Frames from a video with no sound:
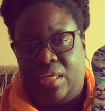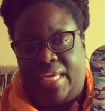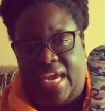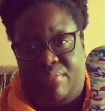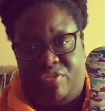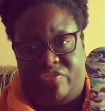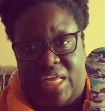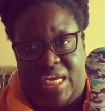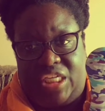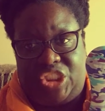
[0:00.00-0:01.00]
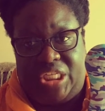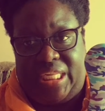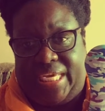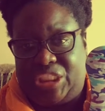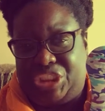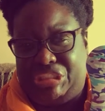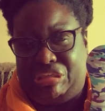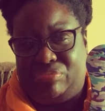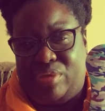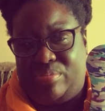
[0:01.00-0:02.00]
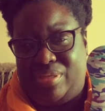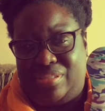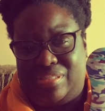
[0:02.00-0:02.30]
camouflage collection. There may be